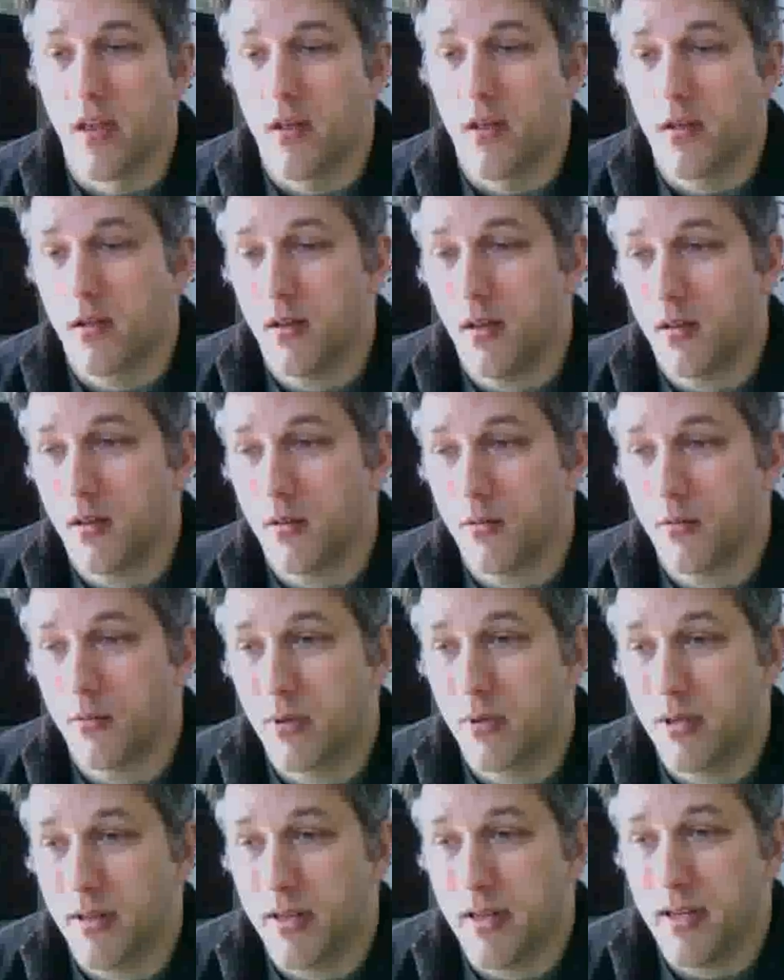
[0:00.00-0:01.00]

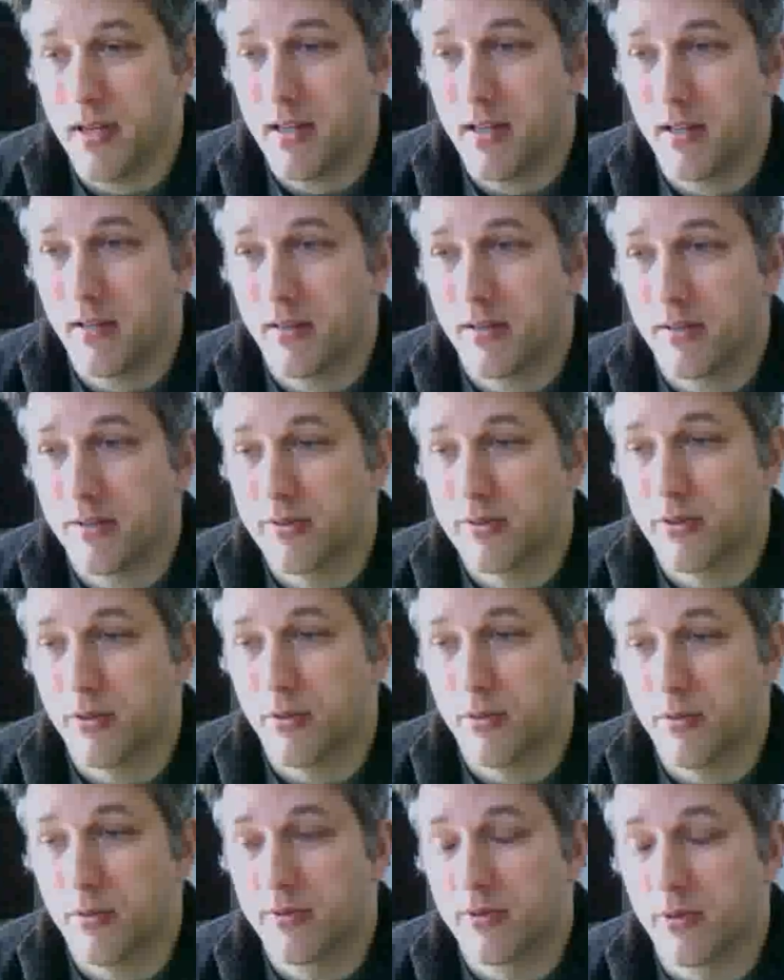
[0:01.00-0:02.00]
relating this
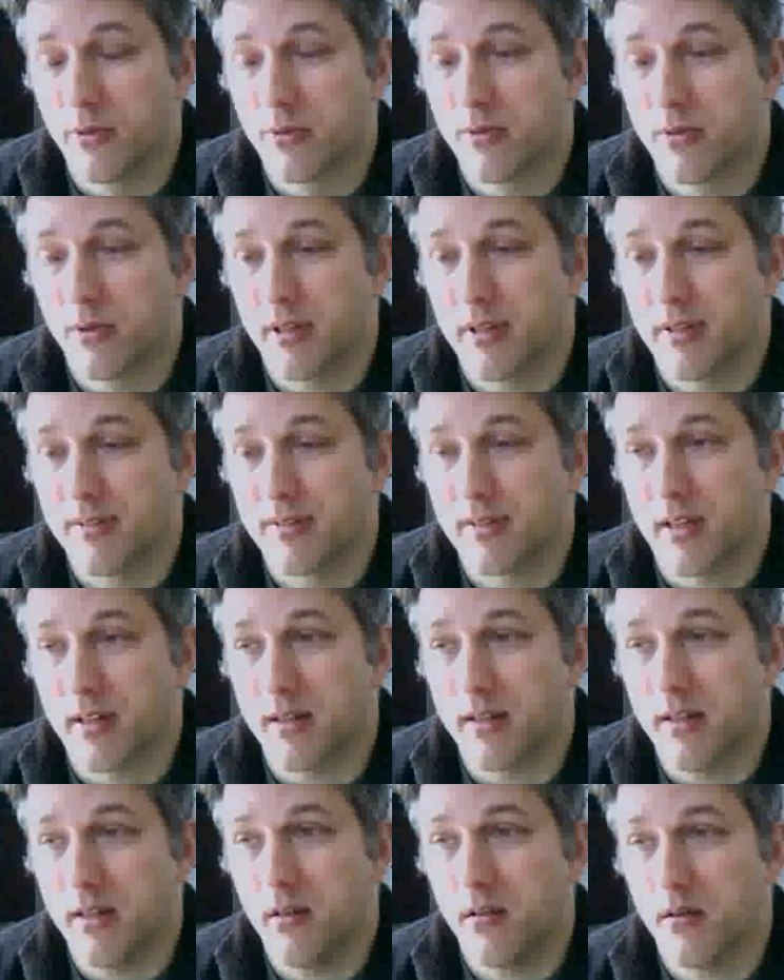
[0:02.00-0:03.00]
to social
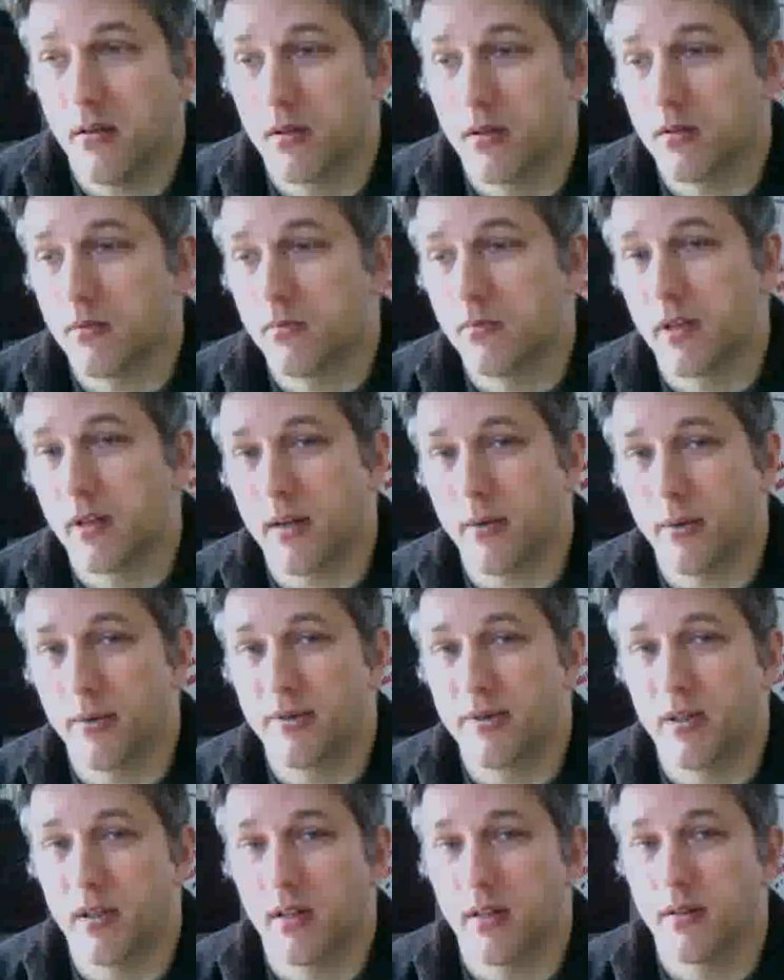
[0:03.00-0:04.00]
anxiety when I was
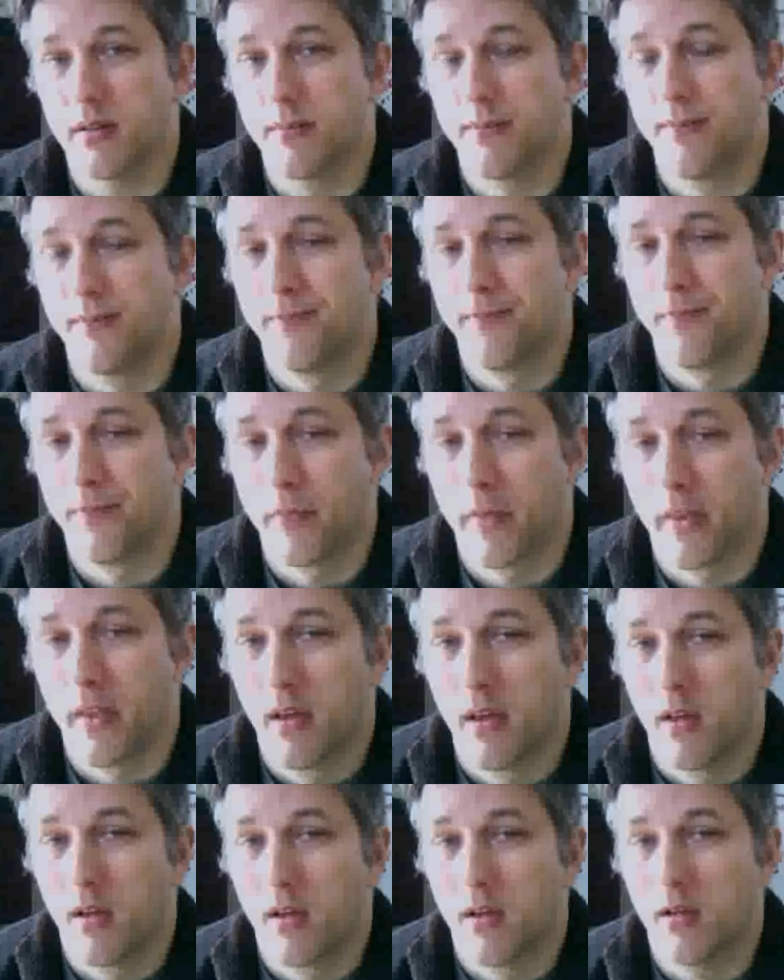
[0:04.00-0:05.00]
young,
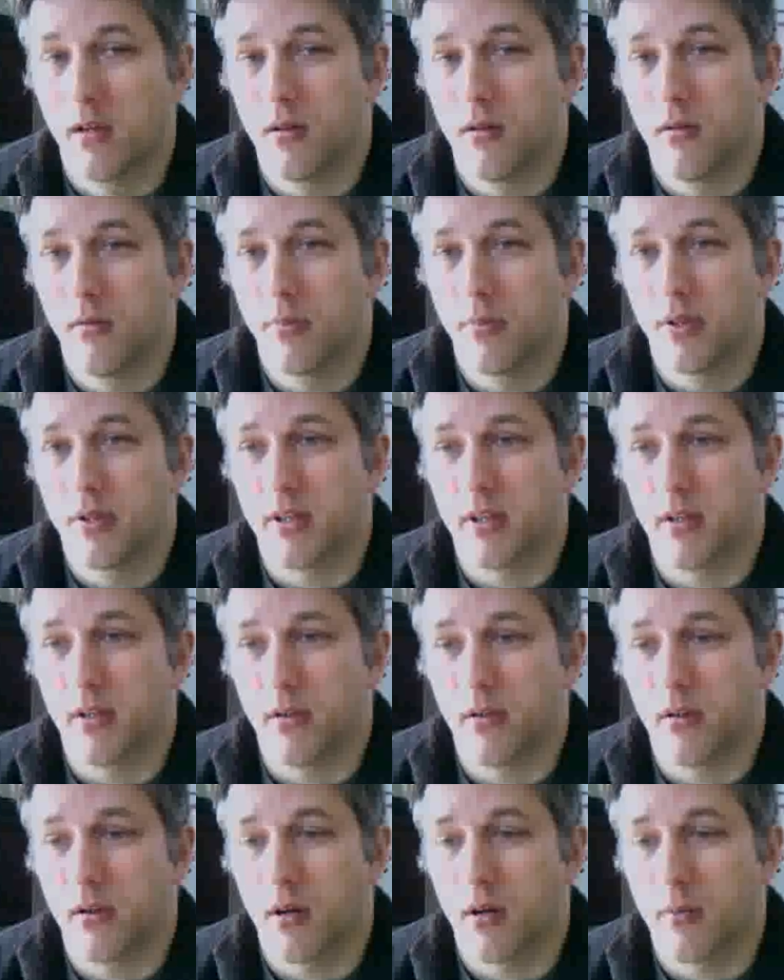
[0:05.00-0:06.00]
in
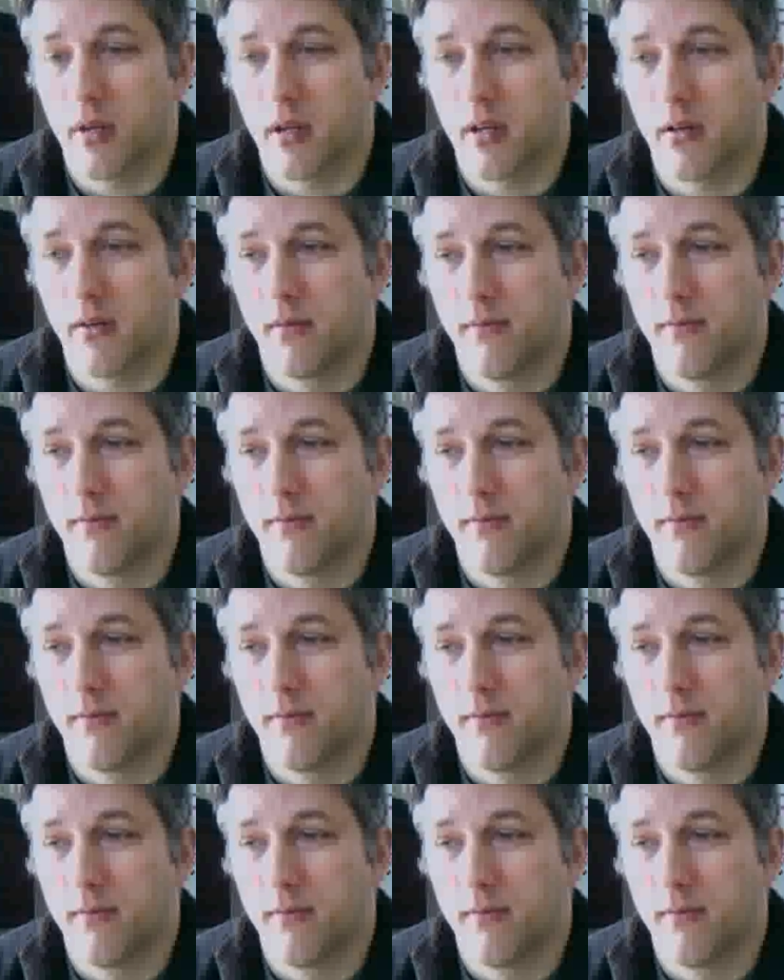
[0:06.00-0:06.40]
particular, I mean,